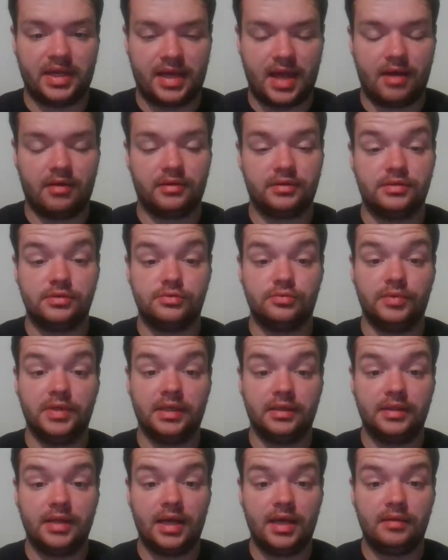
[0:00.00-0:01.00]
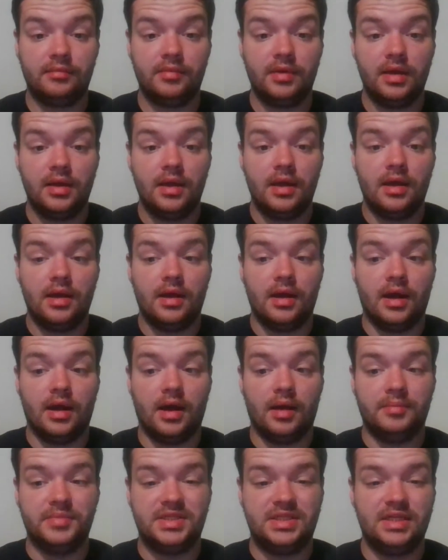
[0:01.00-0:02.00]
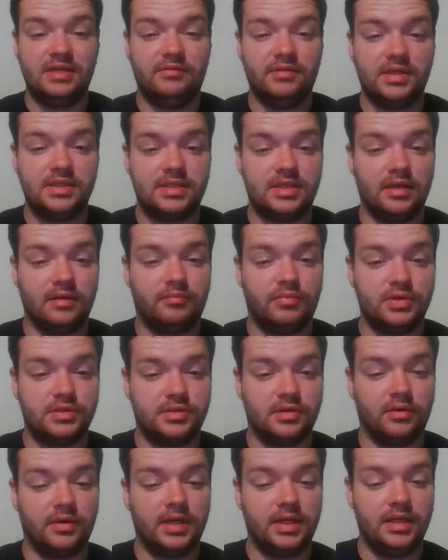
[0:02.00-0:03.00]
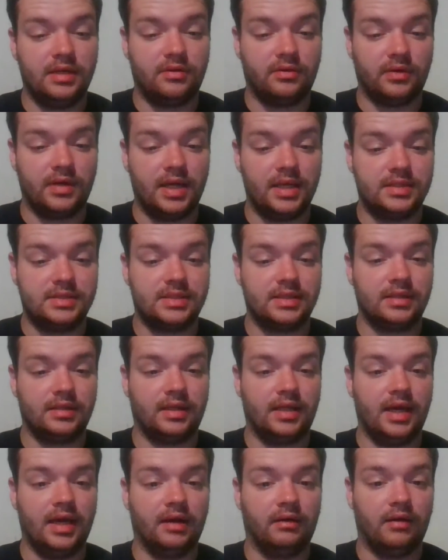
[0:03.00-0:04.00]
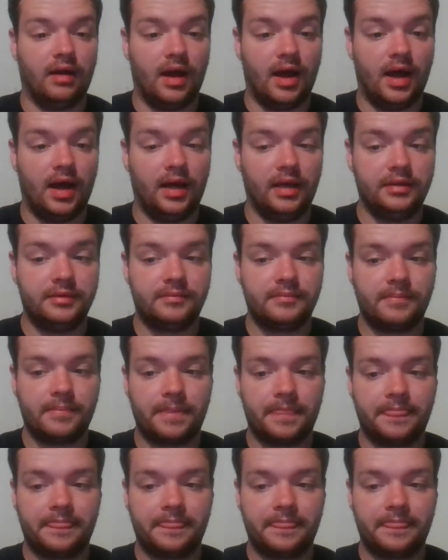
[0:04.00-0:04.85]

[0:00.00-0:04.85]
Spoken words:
the character's real name. Steven is the persona he creates later on.